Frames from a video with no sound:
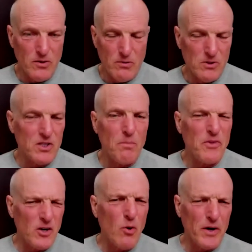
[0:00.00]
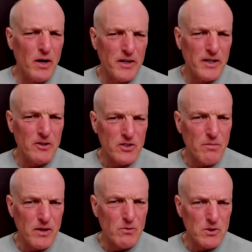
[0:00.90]
there was something going on here,
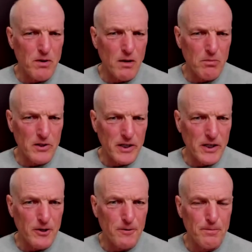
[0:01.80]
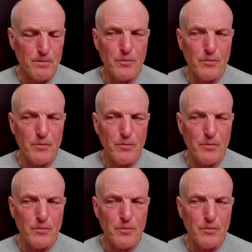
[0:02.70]
something was bubbling here.